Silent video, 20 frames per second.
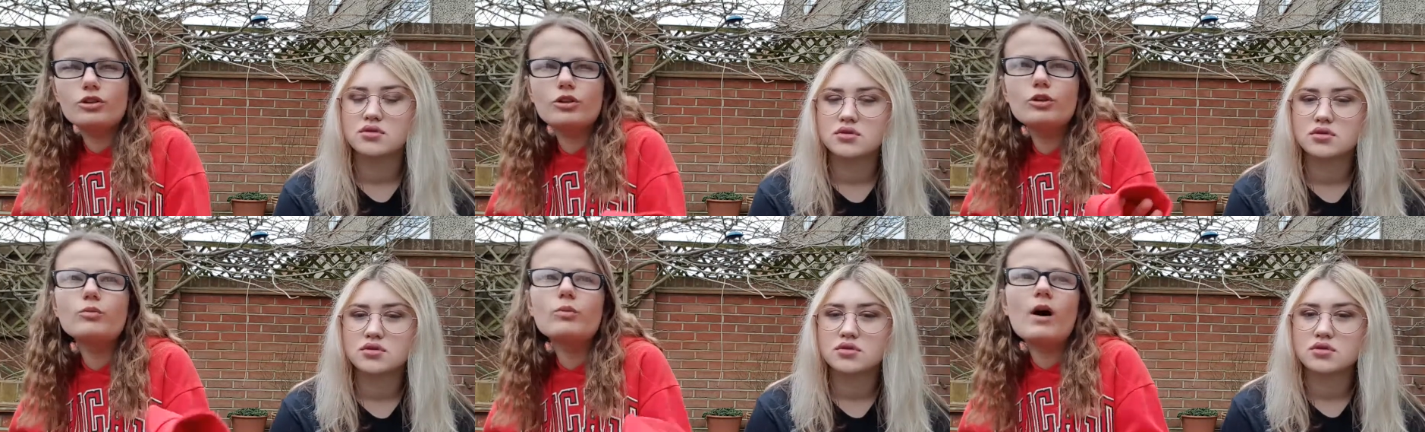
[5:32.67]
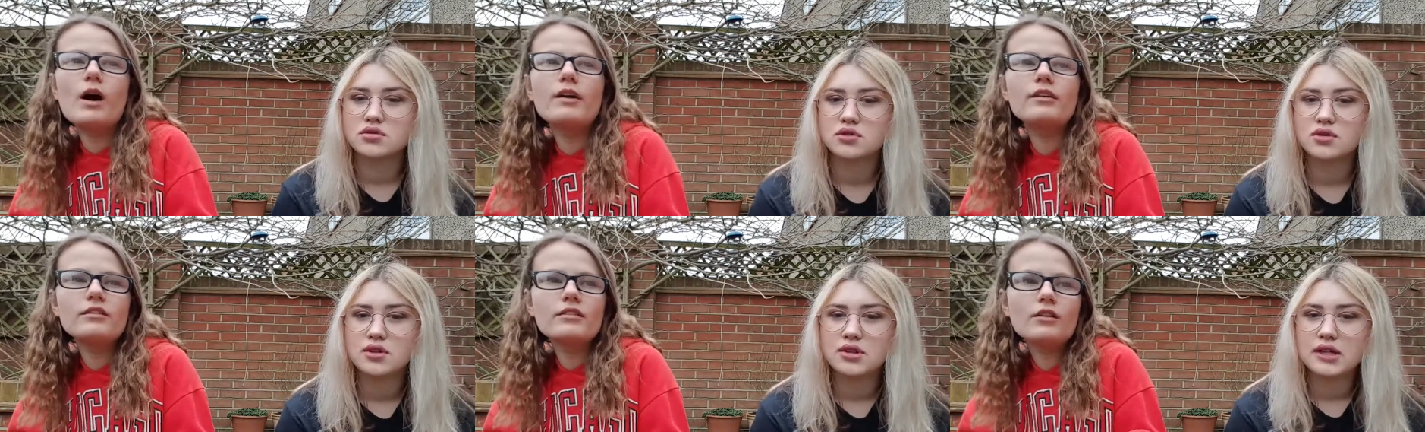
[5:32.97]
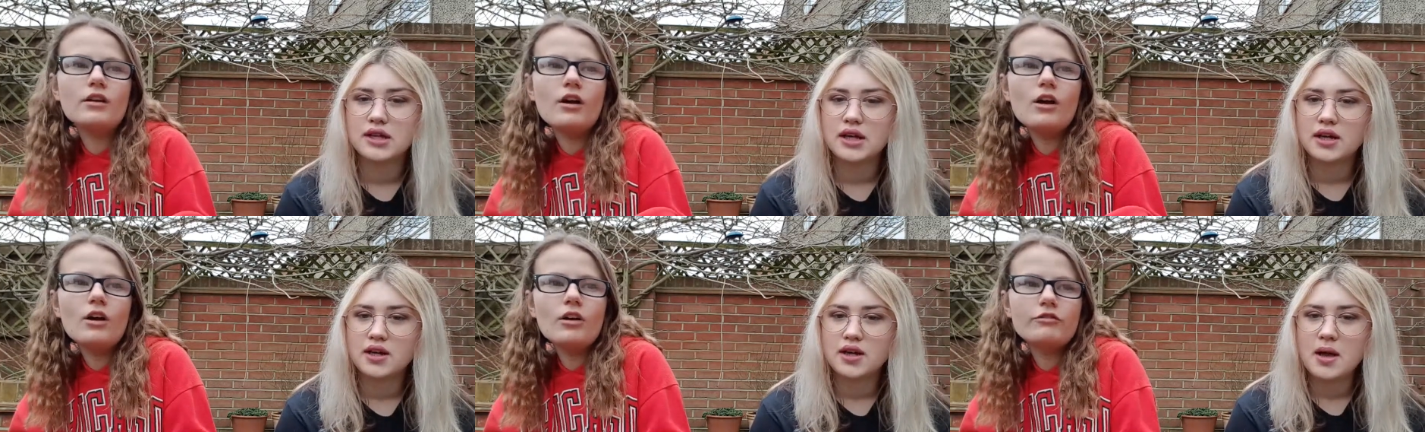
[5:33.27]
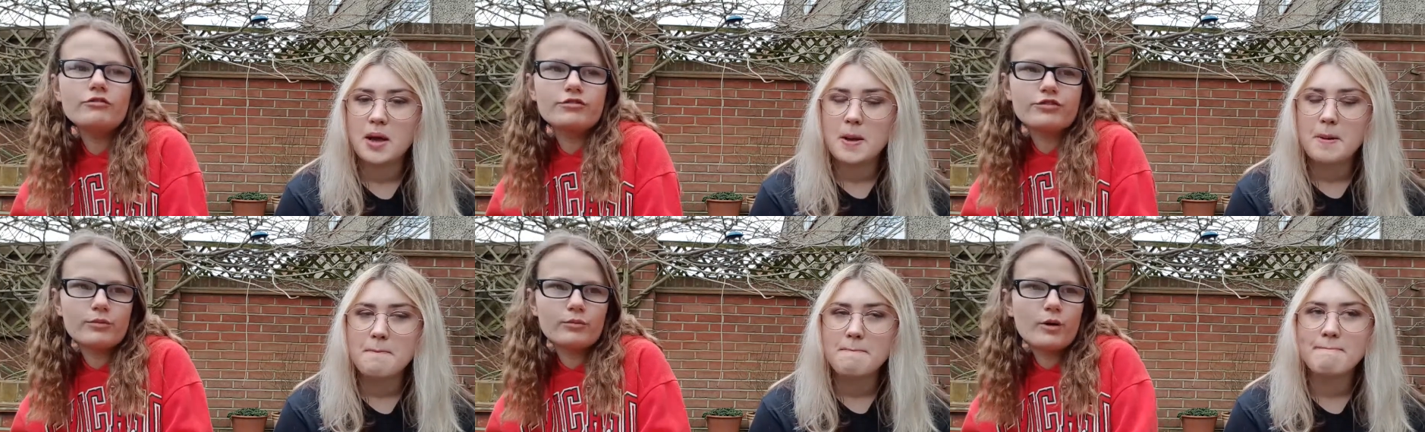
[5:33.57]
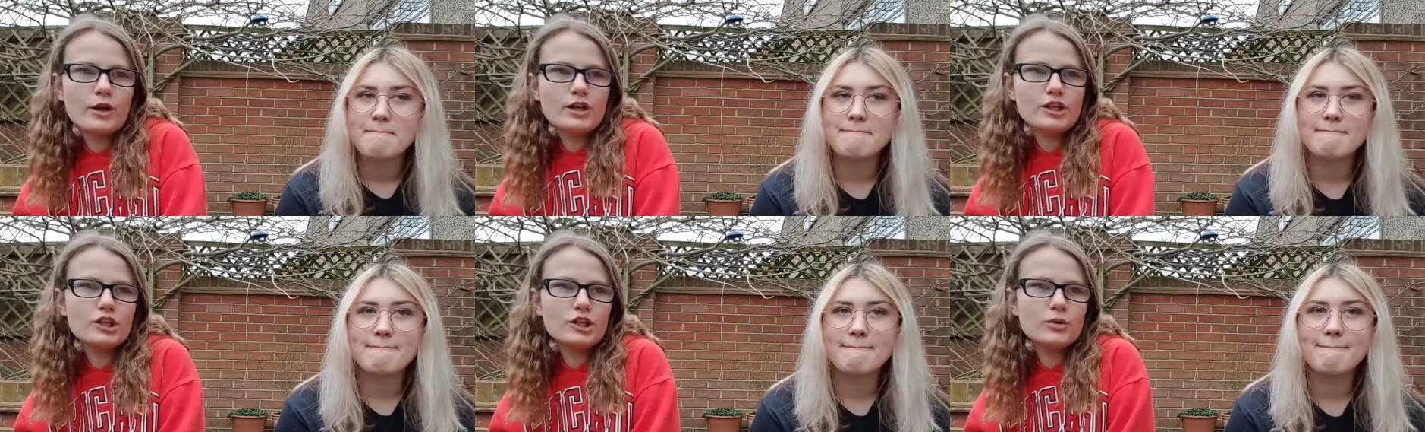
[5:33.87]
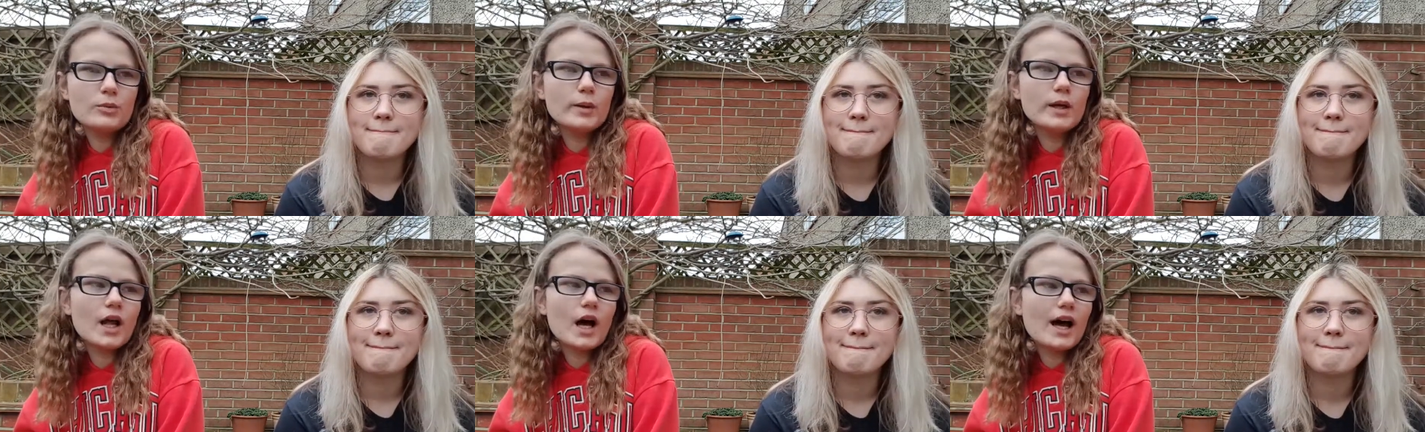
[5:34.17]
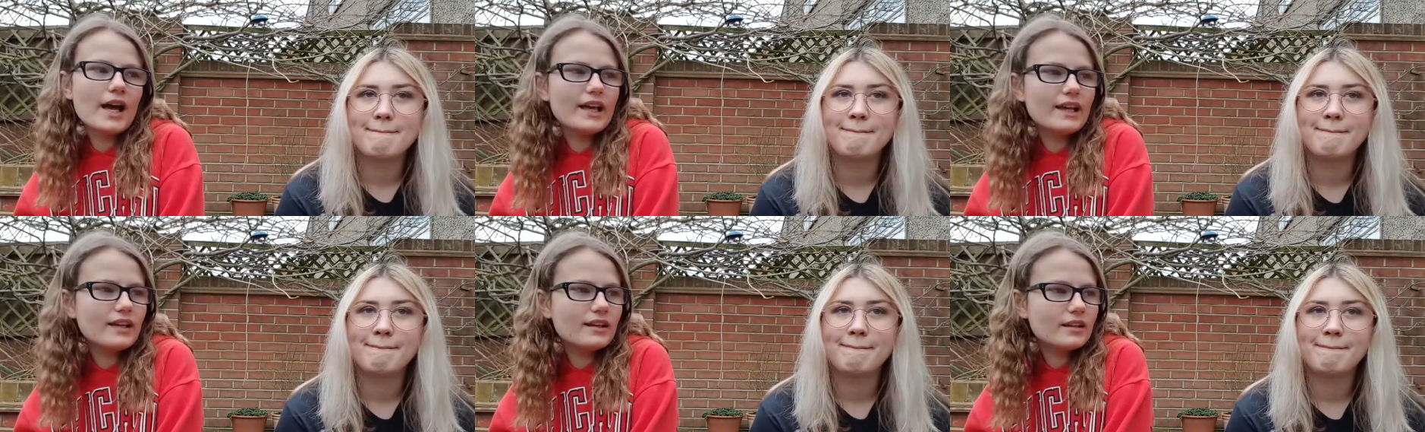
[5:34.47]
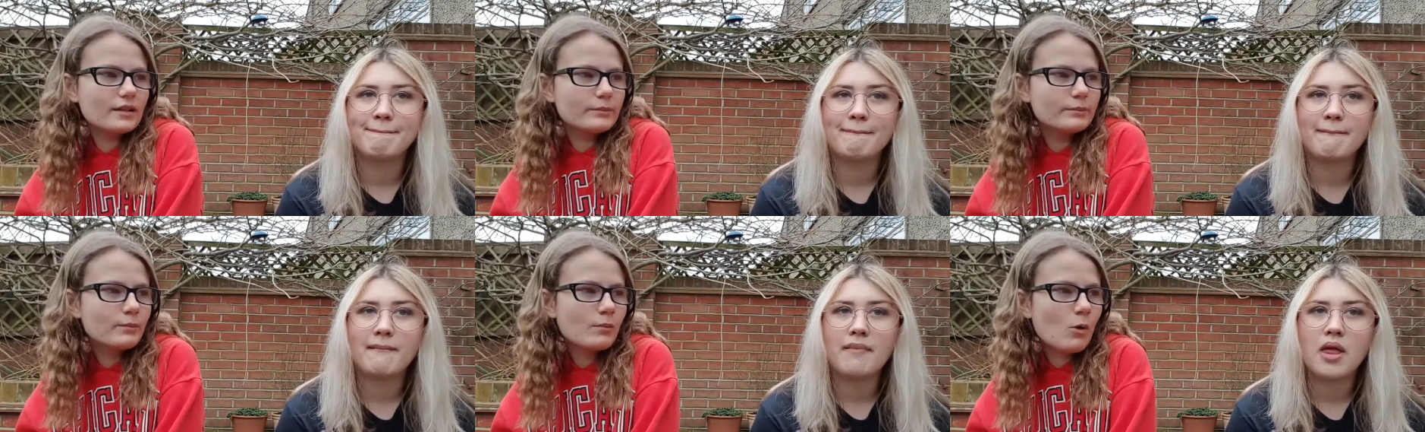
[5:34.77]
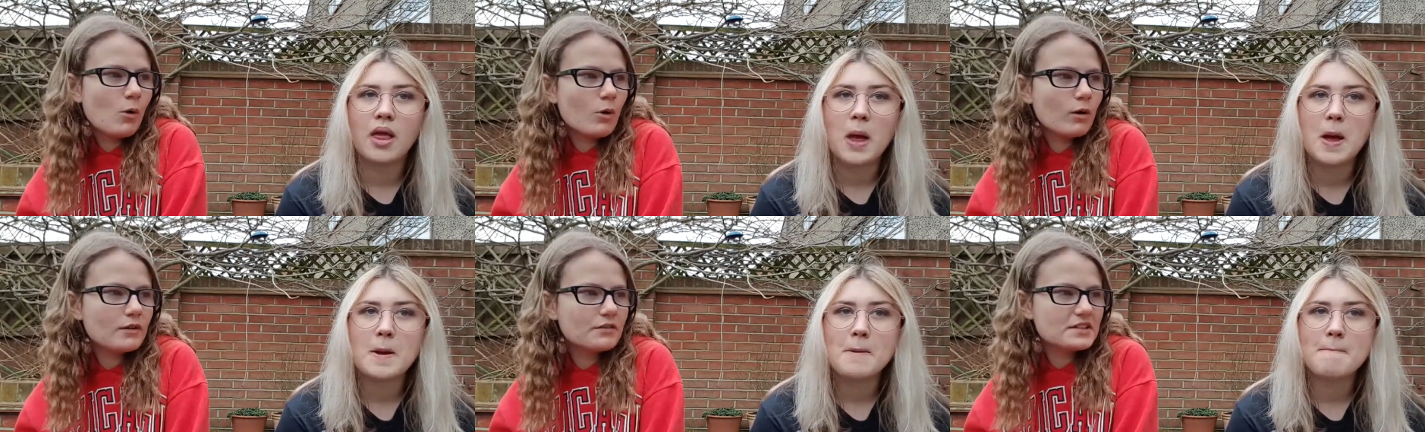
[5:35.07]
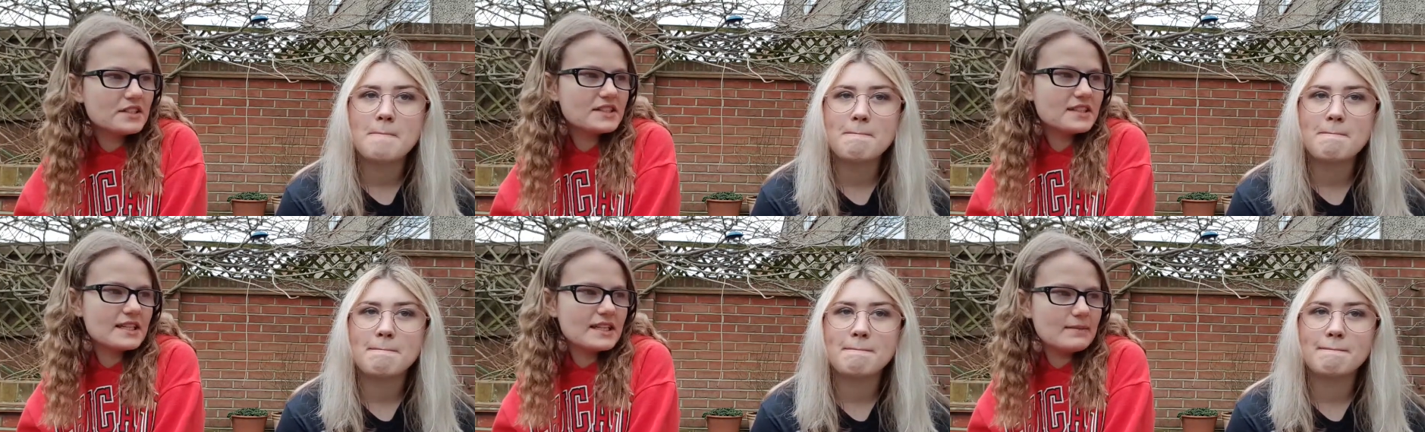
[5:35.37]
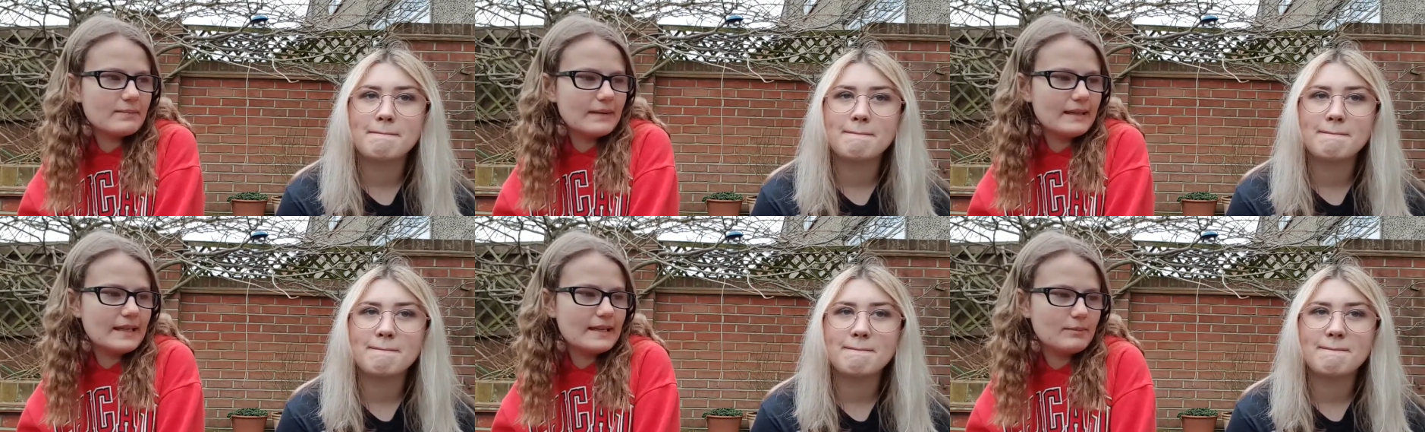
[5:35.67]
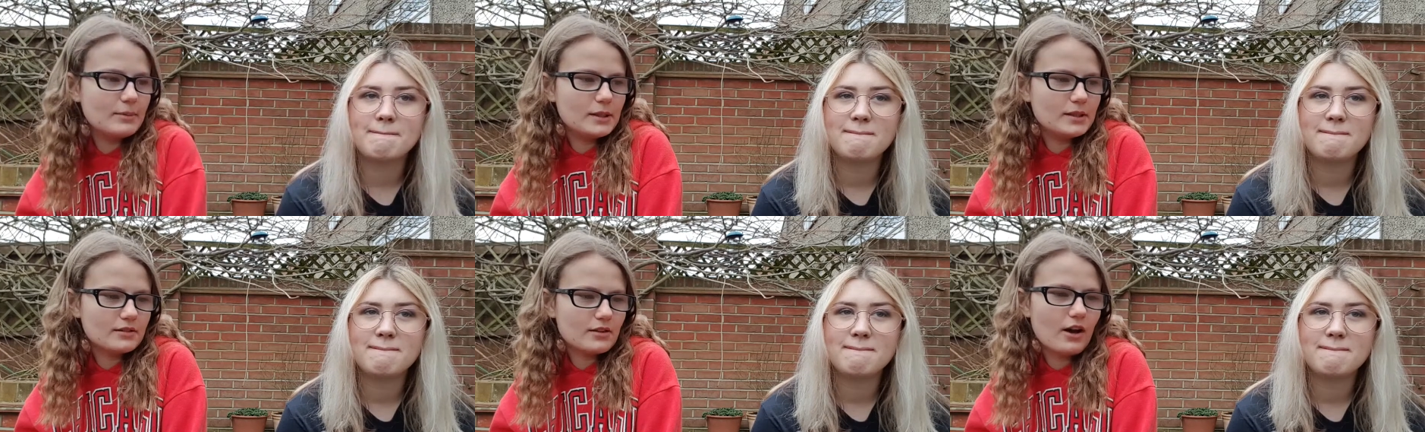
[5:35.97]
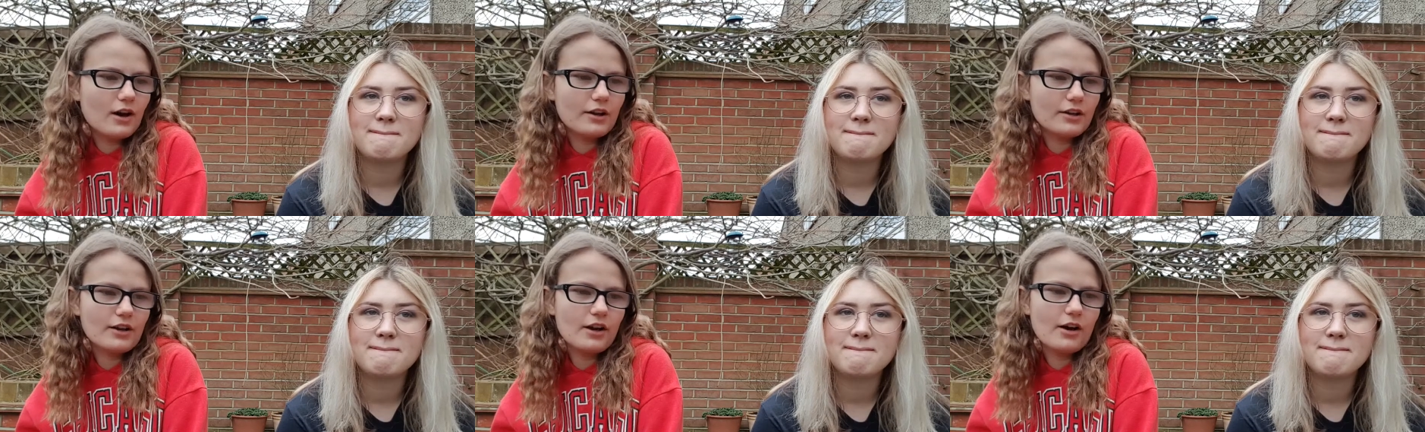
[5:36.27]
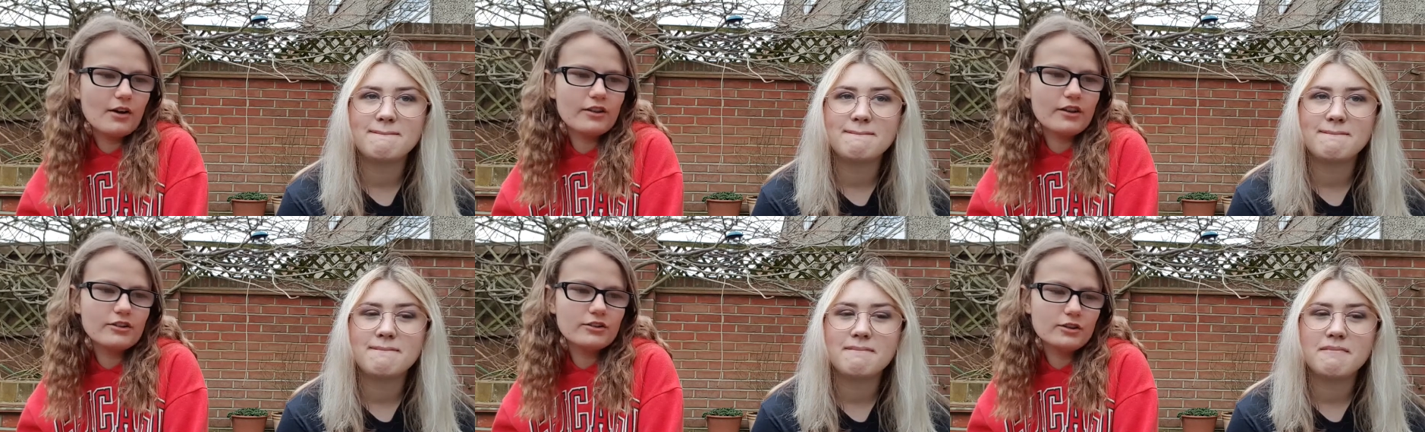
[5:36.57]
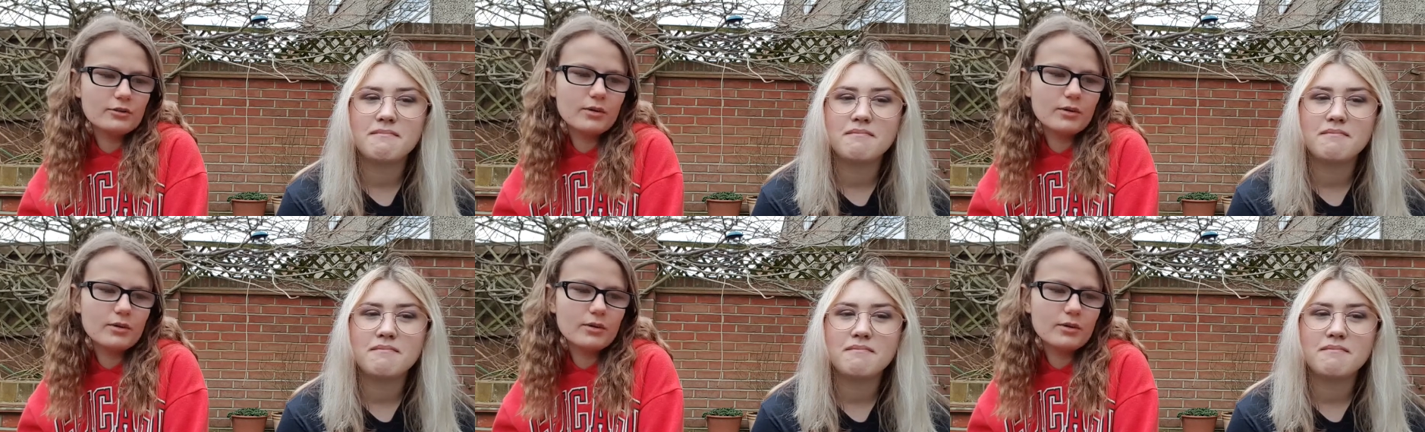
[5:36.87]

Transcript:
Speaker 1: Do one from when you were like more of a CBeebies kind of girl,